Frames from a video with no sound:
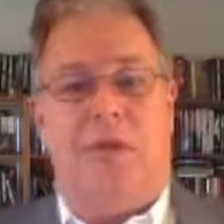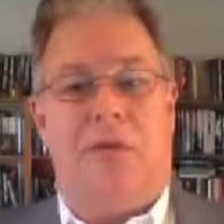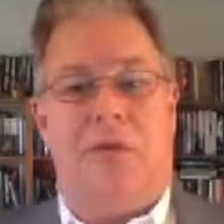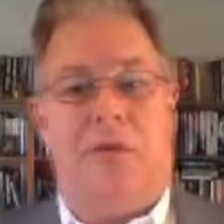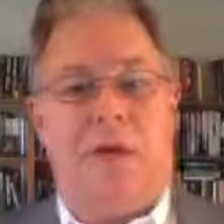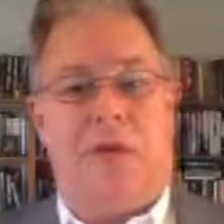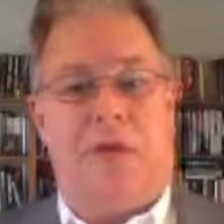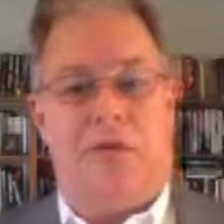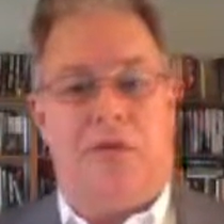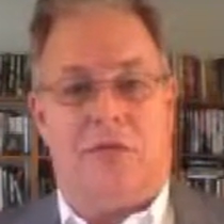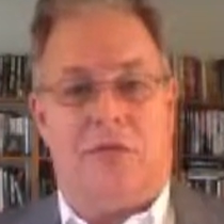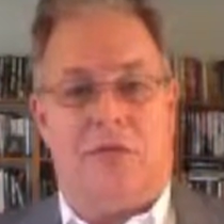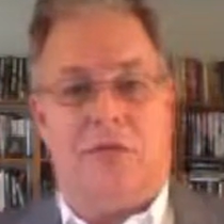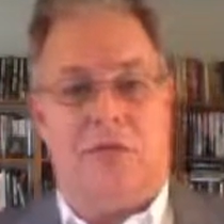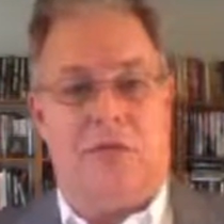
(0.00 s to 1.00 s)
million
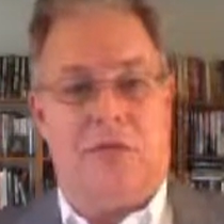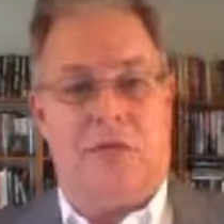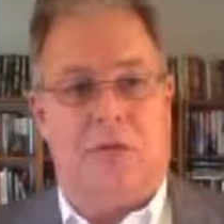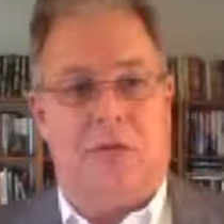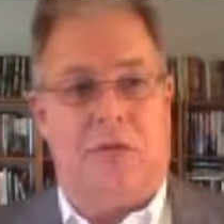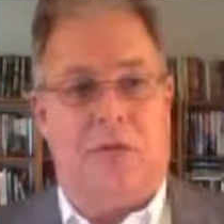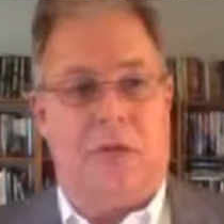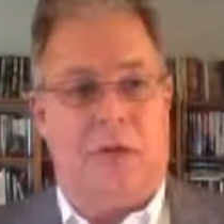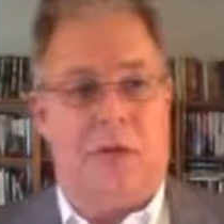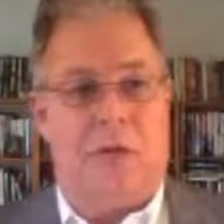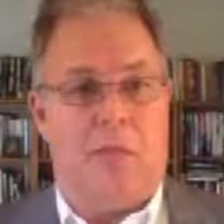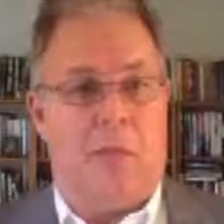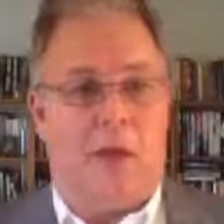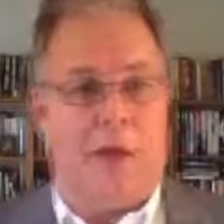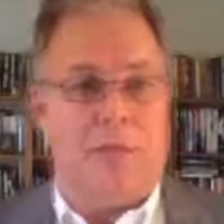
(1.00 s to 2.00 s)
with the
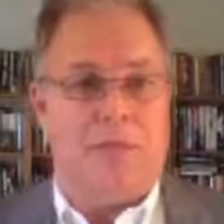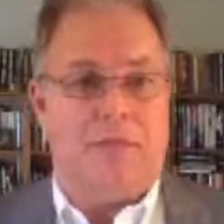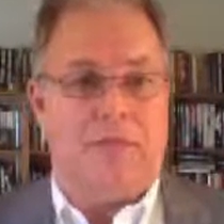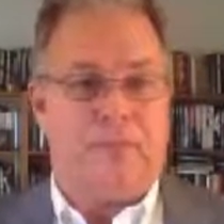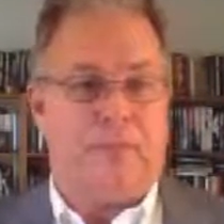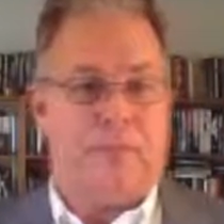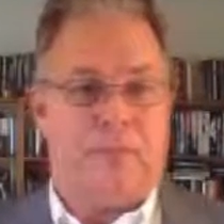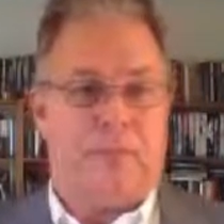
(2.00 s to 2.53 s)
campaign.